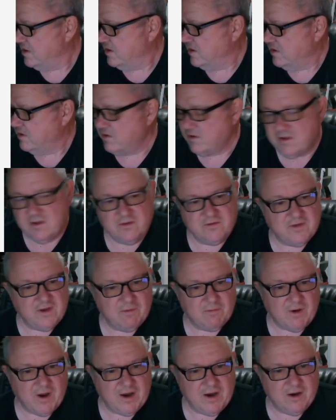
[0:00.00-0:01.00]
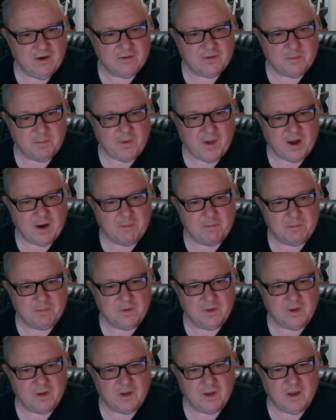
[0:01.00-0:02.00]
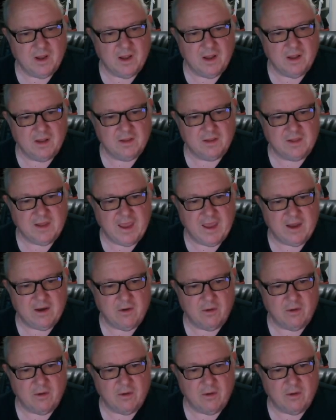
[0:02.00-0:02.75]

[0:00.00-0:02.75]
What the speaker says: You can see right here at the bottom, LAN